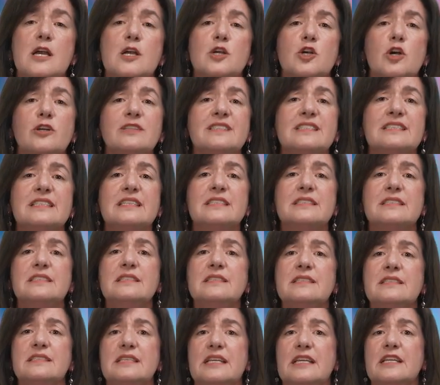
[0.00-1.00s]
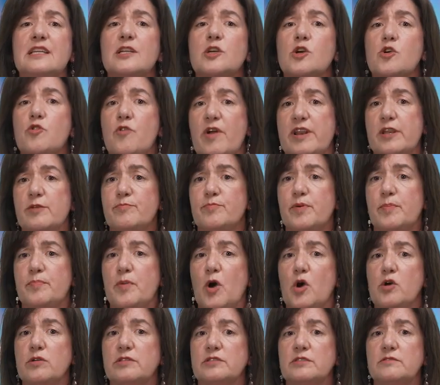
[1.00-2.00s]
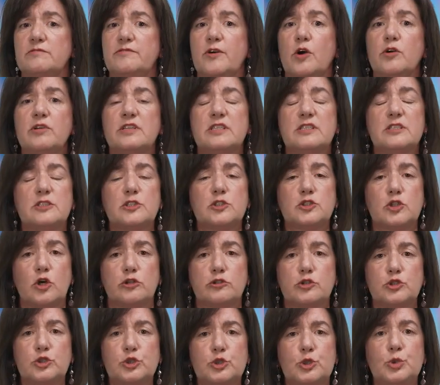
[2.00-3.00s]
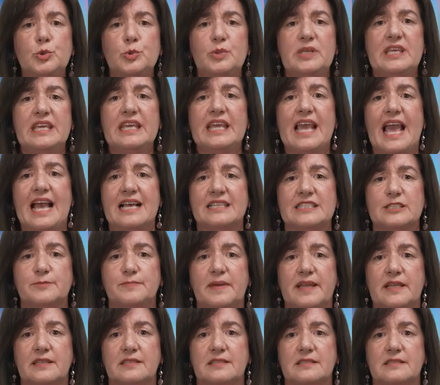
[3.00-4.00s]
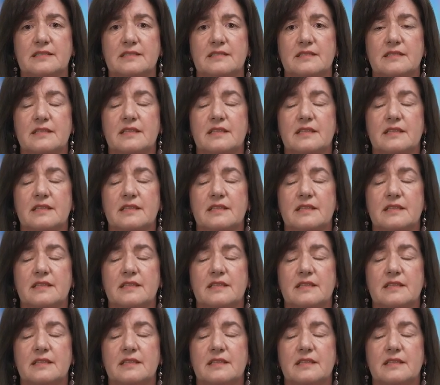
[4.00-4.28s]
Consistency in a credit proposal focuses on 2 key aspects: